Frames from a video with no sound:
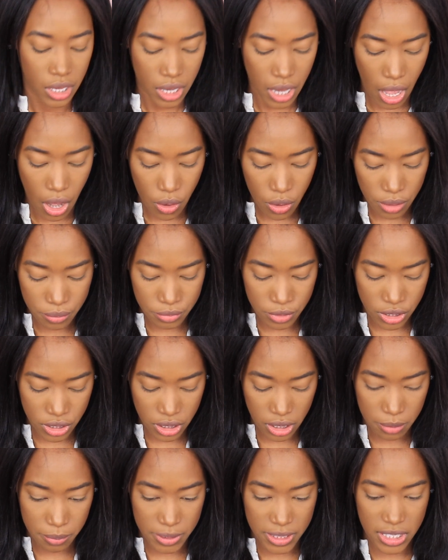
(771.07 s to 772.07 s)
Now I'm just
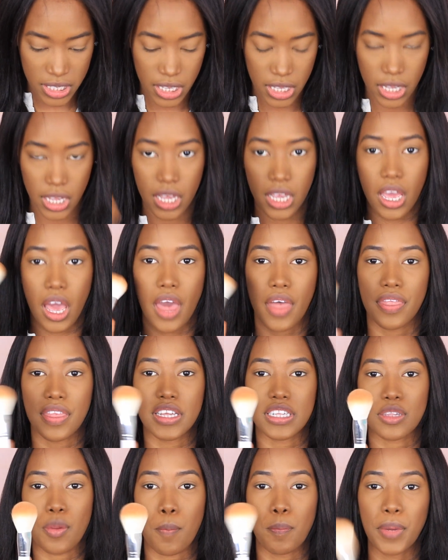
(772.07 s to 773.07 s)
going to be taking
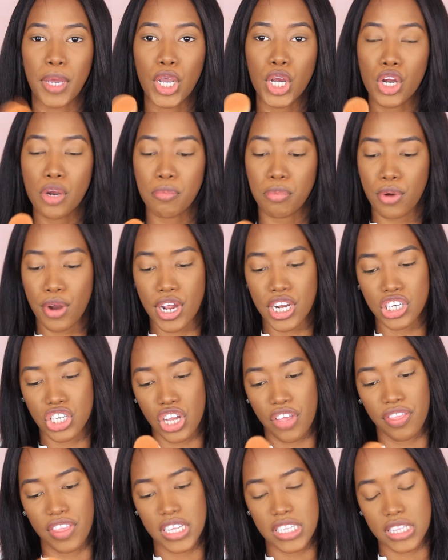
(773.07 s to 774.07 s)
this bigger brush.
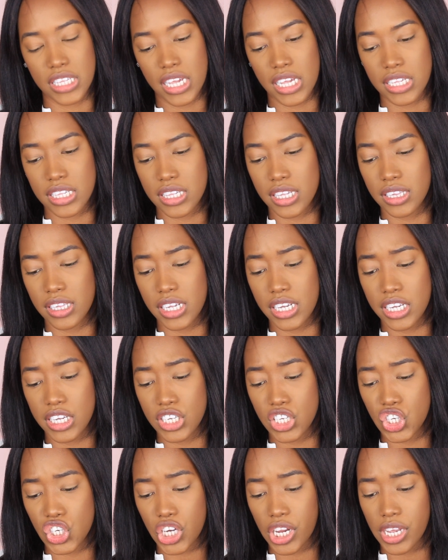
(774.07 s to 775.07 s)
This is
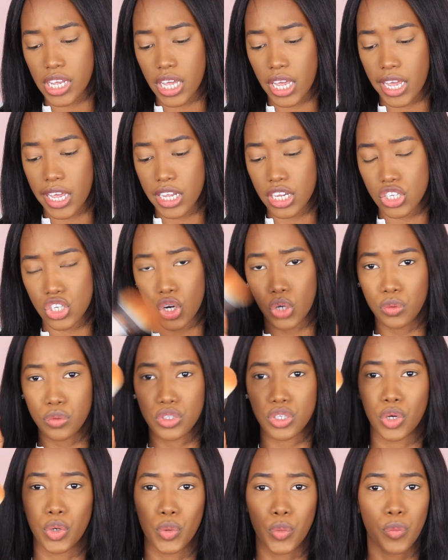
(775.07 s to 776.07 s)
the
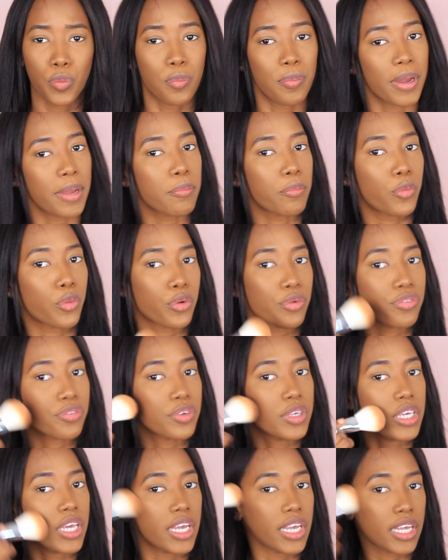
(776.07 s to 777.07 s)
JH02 by
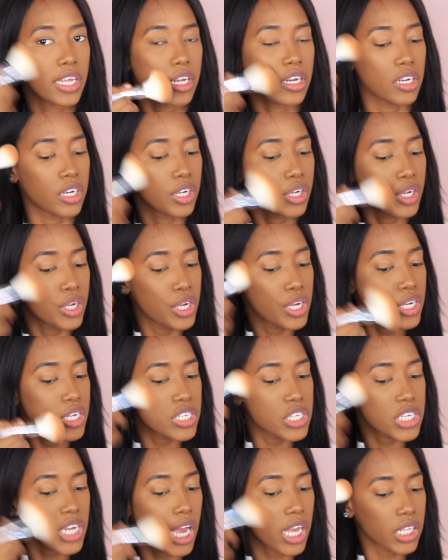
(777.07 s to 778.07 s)
Morphe and
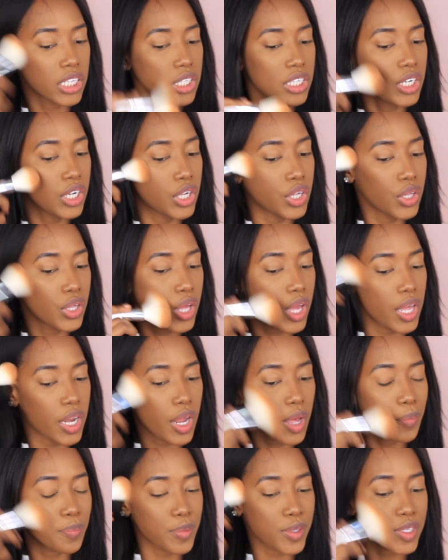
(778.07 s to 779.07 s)
Jaclyn Hill, and
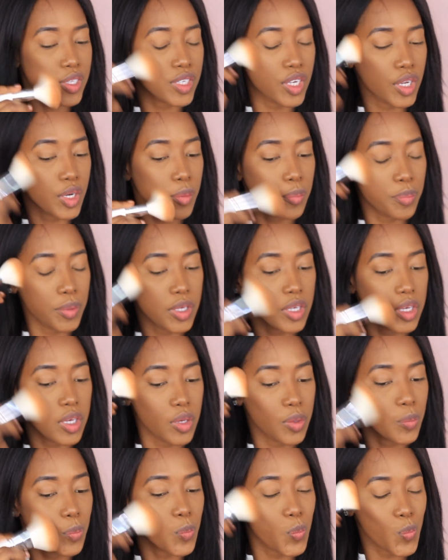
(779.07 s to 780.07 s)
I'm just going to
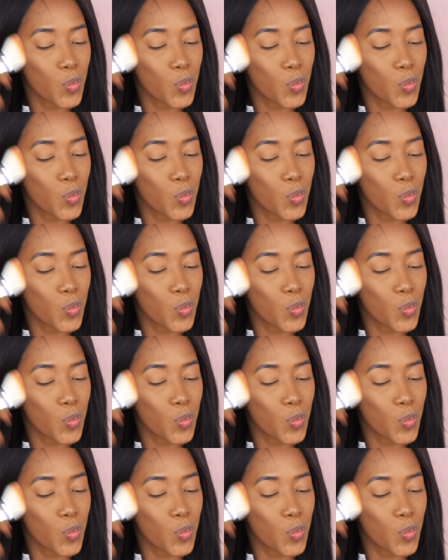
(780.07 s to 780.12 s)
be